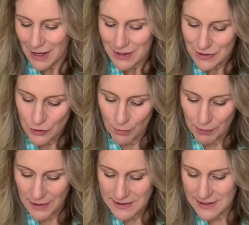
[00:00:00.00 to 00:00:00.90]
So you'll
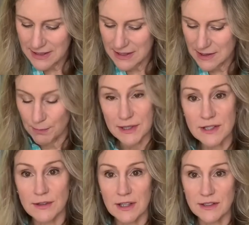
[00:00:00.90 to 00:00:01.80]
press these, press
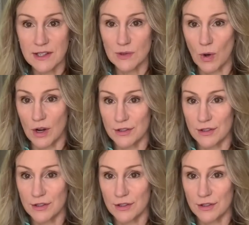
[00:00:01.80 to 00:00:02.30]
out the excess water.